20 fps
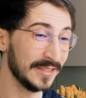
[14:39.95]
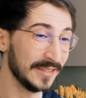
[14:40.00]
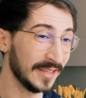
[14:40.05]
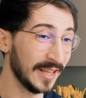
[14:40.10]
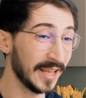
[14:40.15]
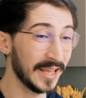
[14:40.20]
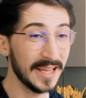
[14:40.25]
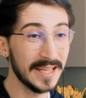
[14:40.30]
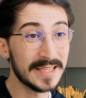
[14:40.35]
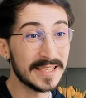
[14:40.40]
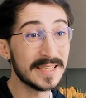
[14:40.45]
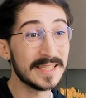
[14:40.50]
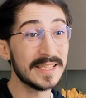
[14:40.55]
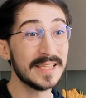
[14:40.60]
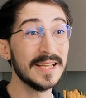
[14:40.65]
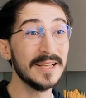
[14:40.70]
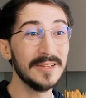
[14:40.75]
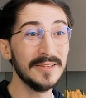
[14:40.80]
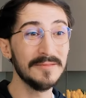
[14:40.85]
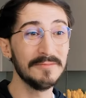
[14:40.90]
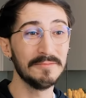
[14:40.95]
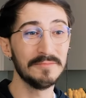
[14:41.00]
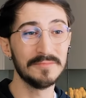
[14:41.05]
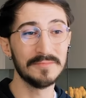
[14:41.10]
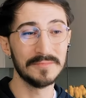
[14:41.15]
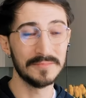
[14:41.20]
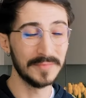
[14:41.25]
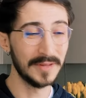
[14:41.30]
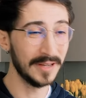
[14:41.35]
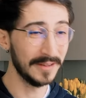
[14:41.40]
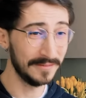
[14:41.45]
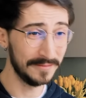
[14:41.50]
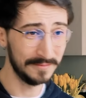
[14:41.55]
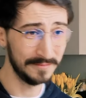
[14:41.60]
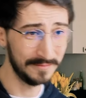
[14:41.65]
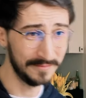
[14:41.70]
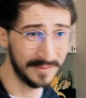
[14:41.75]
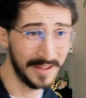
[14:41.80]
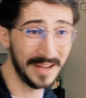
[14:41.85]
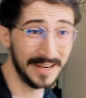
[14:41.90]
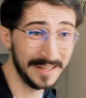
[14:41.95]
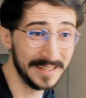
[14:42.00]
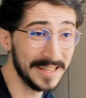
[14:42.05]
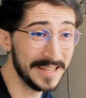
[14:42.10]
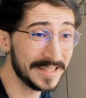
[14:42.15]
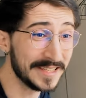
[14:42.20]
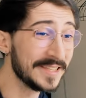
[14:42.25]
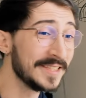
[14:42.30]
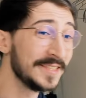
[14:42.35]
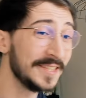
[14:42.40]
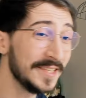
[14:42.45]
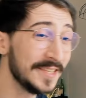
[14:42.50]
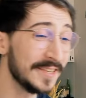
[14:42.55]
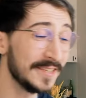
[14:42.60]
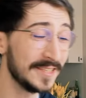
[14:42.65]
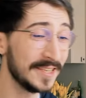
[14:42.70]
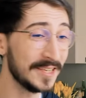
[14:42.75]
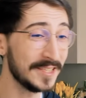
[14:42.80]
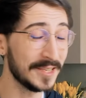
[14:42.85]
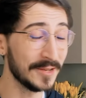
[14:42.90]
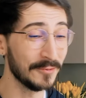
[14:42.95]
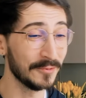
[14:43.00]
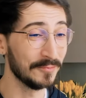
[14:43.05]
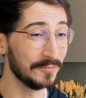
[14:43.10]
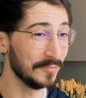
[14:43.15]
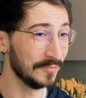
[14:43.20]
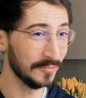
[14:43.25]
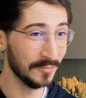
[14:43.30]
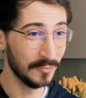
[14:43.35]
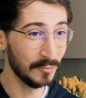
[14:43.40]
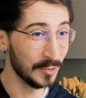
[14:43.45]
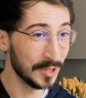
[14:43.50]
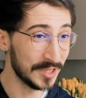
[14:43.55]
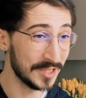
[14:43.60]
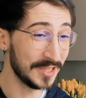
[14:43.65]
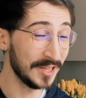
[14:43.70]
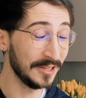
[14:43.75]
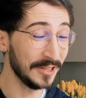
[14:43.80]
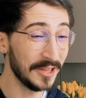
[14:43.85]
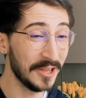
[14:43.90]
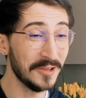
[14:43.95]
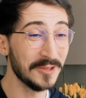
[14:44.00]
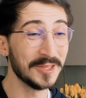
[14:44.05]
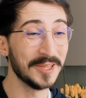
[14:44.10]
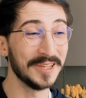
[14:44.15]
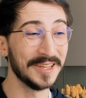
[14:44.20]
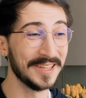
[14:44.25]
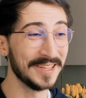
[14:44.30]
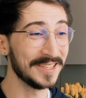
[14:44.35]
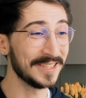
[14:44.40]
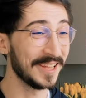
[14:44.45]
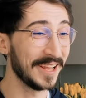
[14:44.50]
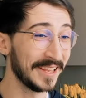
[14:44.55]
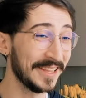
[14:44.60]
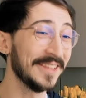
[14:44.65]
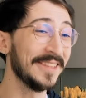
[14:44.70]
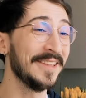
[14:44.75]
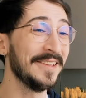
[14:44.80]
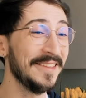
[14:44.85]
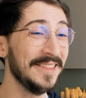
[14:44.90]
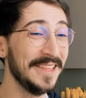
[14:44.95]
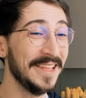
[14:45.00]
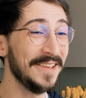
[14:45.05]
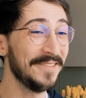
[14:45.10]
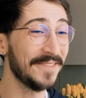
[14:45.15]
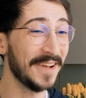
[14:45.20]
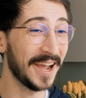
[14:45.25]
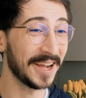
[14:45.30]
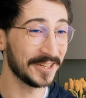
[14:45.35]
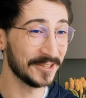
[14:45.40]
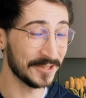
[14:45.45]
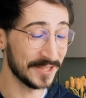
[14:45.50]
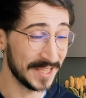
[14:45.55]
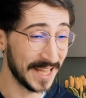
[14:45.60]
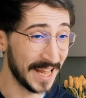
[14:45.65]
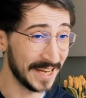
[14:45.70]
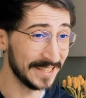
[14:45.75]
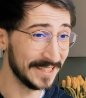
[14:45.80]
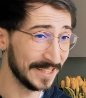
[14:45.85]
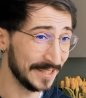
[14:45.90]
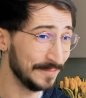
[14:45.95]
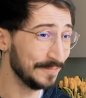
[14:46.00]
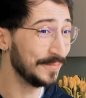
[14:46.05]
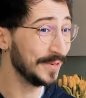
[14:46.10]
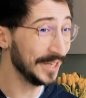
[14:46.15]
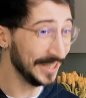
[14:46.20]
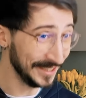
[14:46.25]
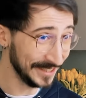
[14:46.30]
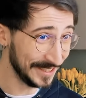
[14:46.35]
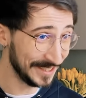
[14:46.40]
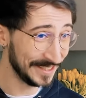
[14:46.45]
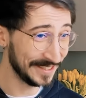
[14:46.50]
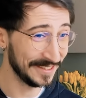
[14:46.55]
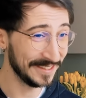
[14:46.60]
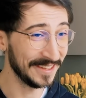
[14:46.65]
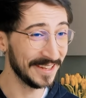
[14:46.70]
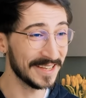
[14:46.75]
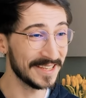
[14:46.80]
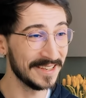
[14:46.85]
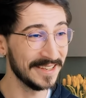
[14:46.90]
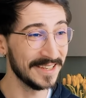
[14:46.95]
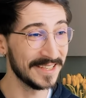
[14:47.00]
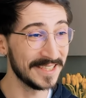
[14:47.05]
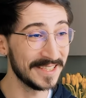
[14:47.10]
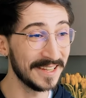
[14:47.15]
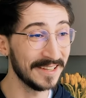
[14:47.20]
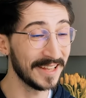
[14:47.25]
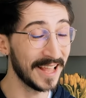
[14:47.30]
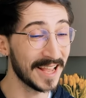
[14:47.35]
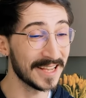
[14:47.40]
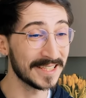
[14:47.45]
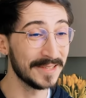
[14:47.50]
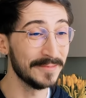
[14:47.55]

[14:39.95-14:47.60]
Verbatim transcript: Like it's still a fairly decent system. We still use it and it's like the de facto standard, but that it still has